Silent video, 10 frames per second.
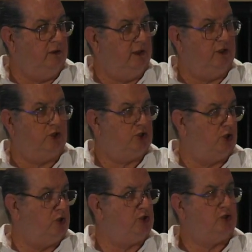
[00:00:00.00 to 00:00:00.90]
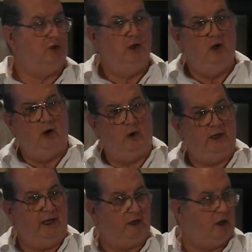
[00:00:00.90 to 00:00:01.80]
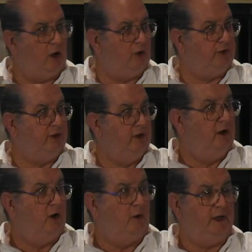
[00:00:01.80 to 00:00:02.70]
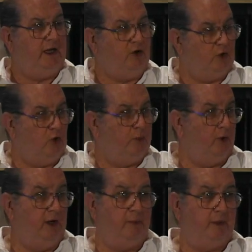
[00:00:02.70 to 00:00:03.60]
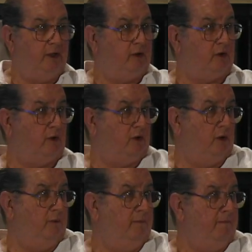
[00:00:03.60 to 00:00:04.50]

in the church or any cult or any group or any political group.